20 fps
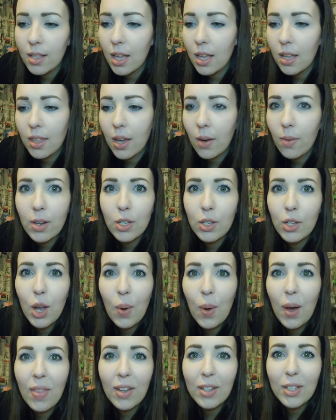there is
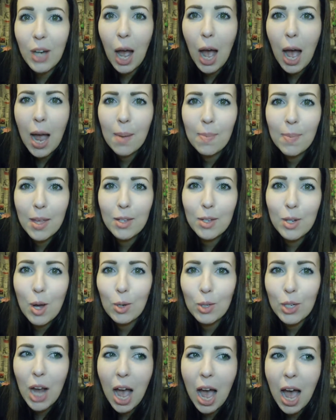no other time, there's
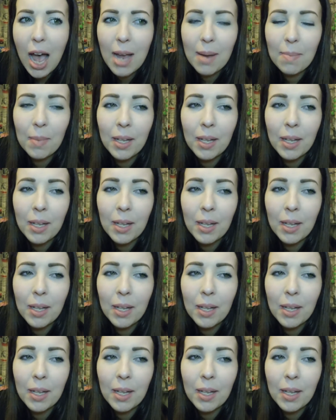no time!